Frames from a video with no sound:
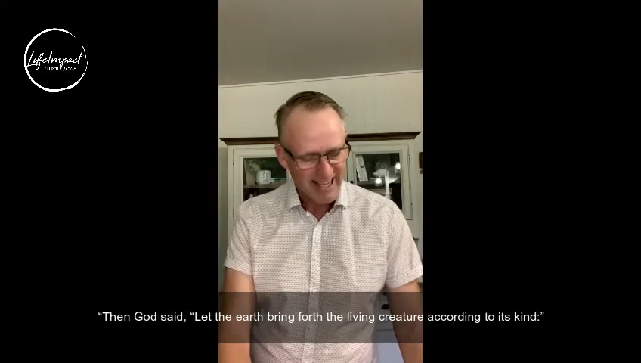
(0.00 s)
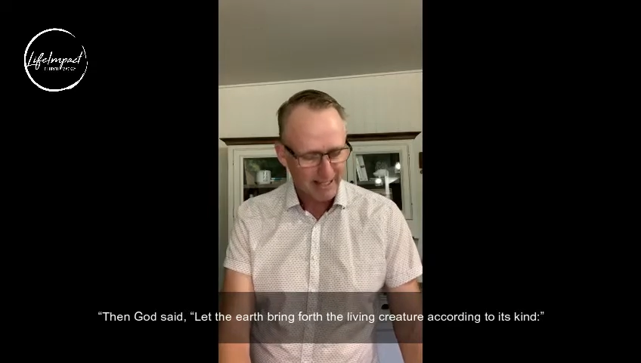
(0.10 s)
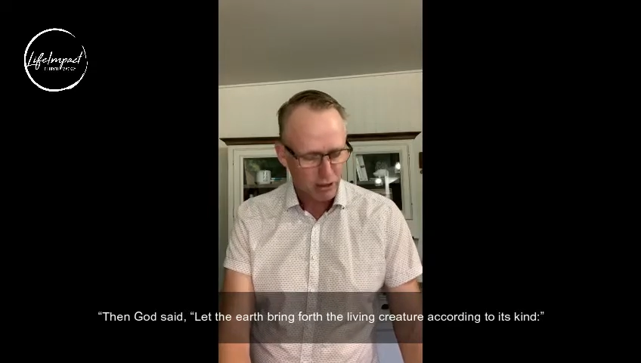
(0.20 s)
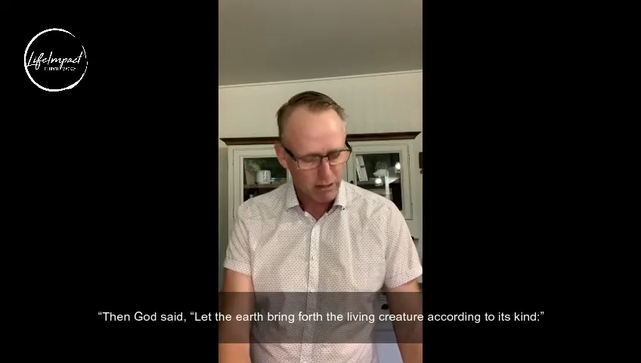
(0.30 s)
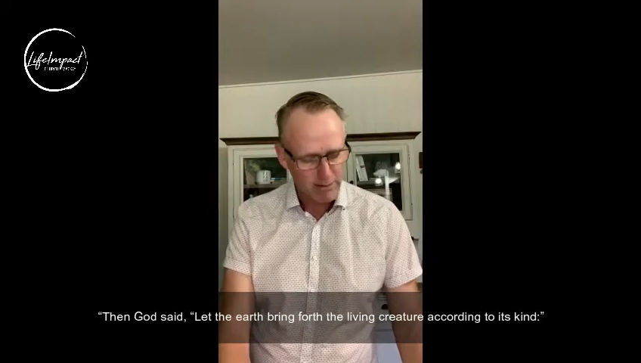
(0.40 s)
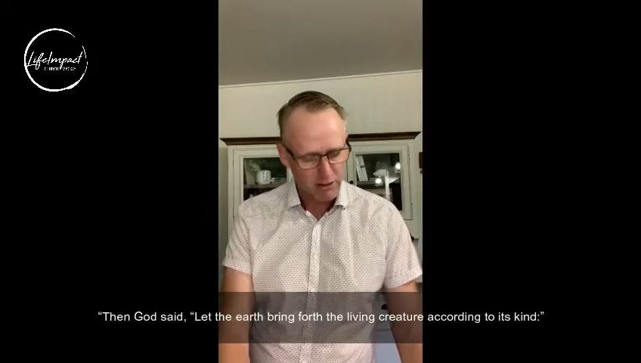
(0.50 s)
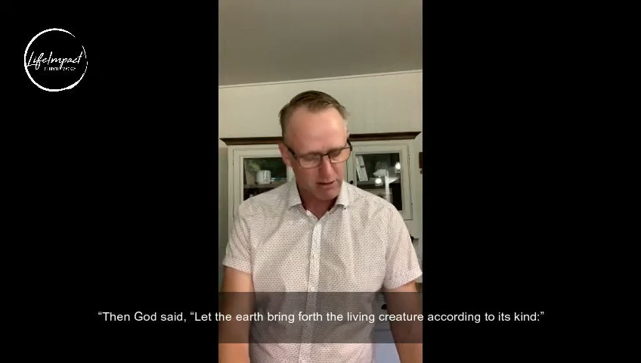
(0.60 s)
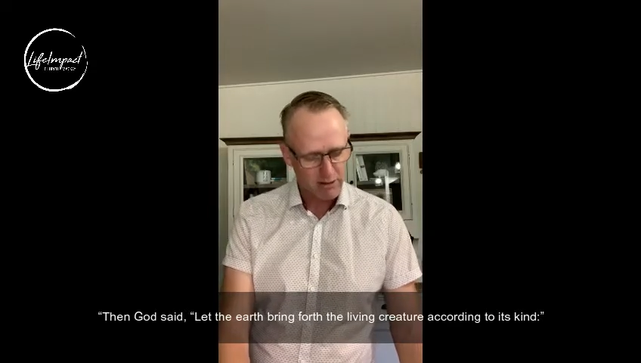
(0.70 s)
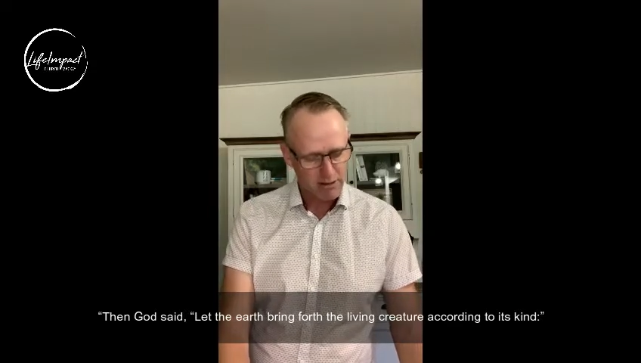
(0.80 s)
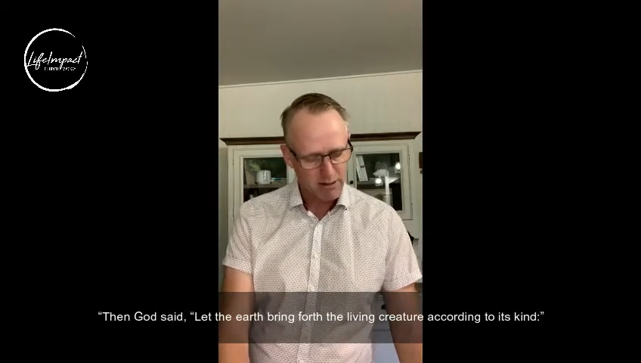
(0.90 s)
that creeps
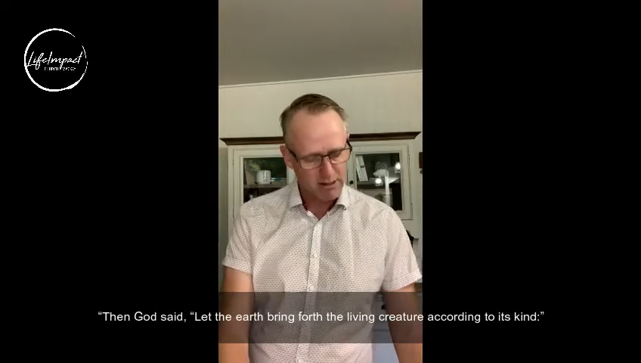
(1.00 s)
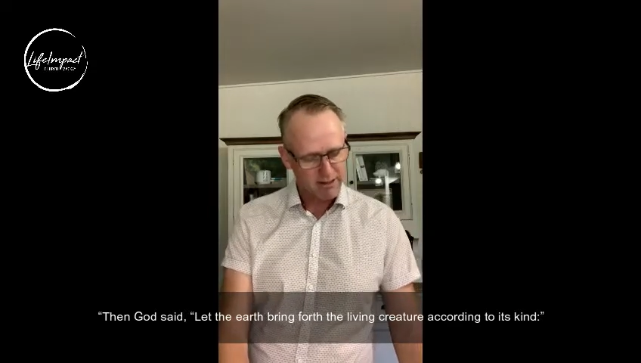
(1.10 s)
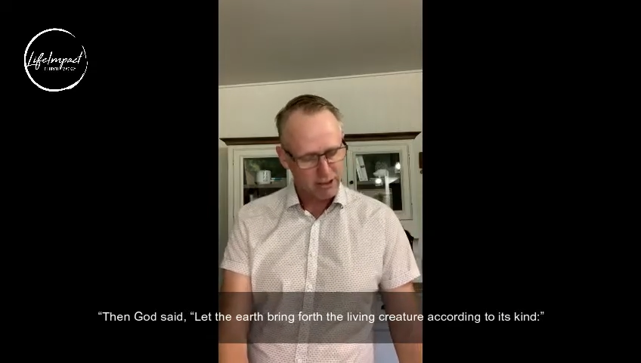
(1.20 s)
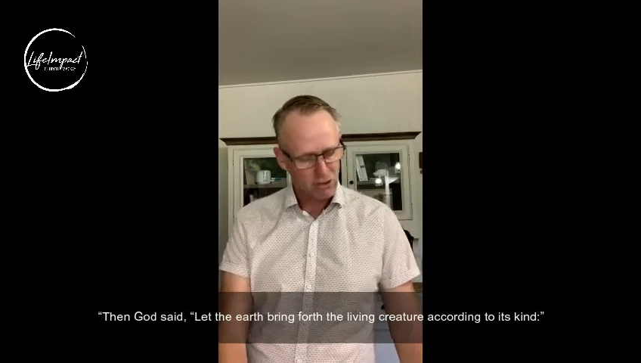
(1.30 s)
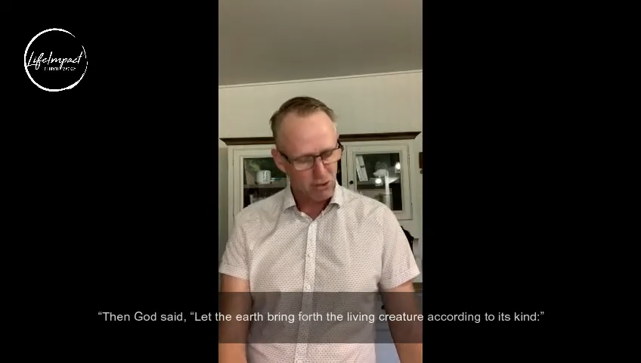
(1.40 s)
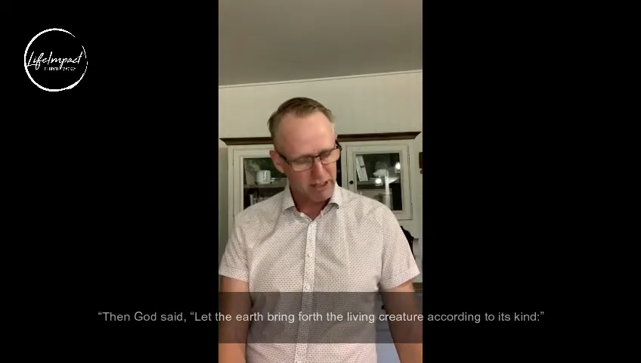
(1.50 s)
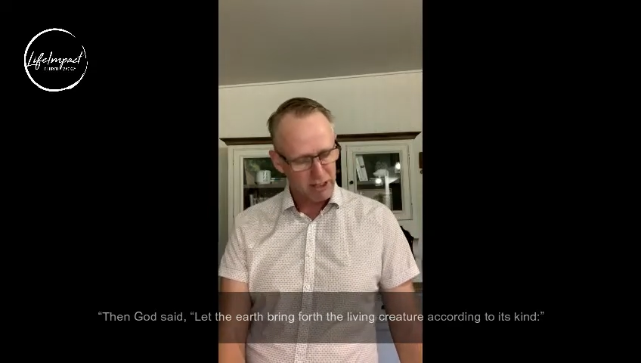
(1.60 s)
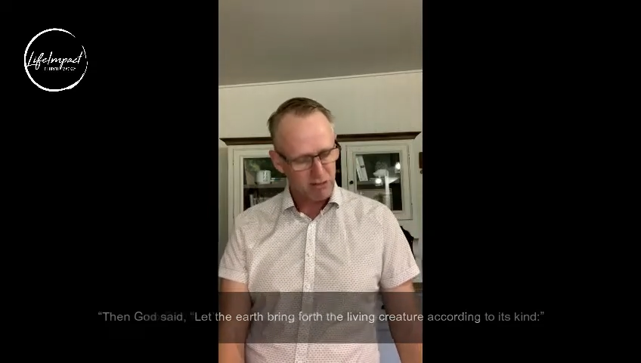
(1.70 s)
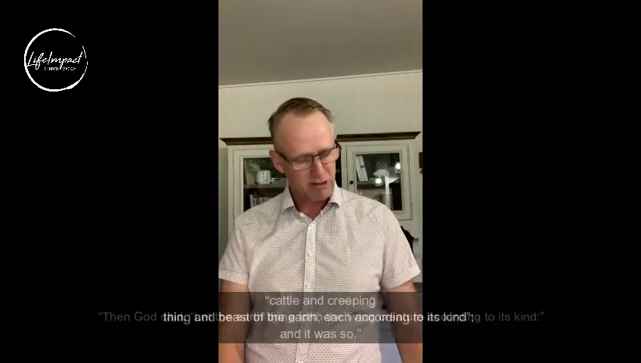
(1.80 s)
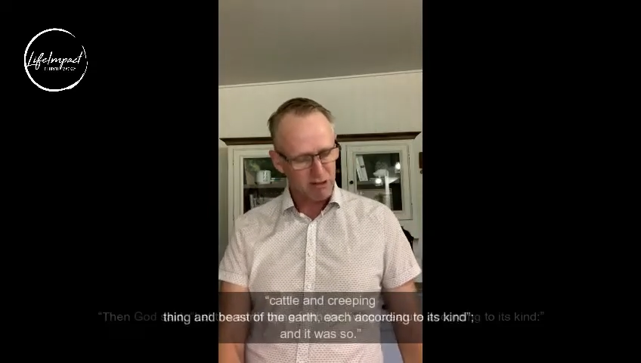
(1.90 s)
on the earth according
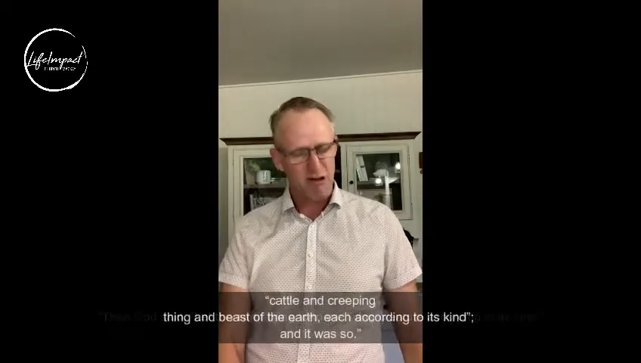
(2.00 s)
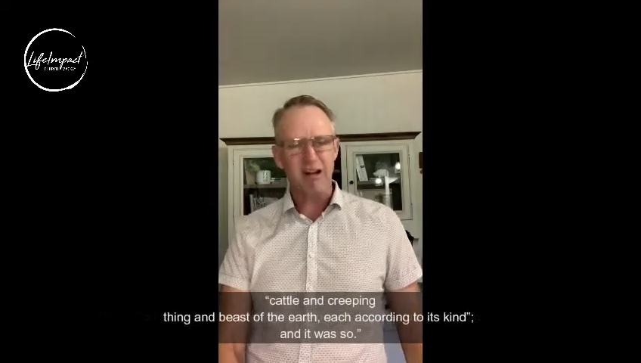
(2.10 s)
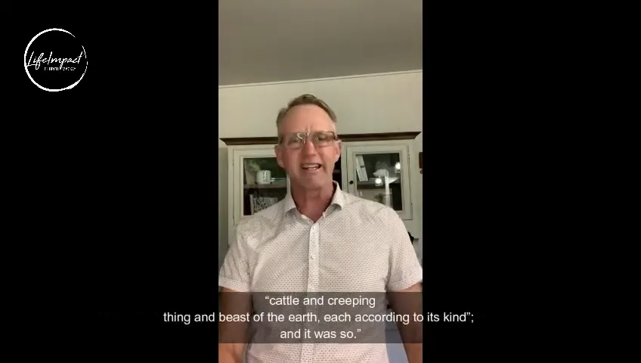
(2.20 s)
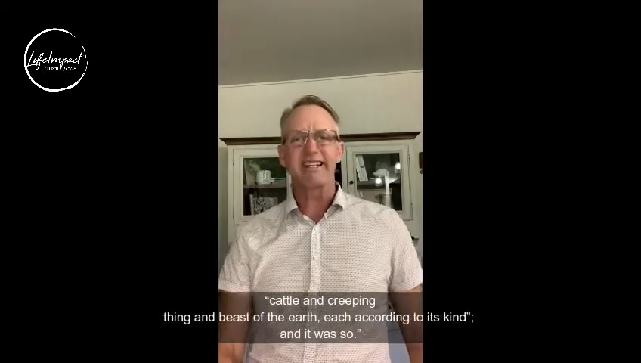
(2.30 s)
to its kind.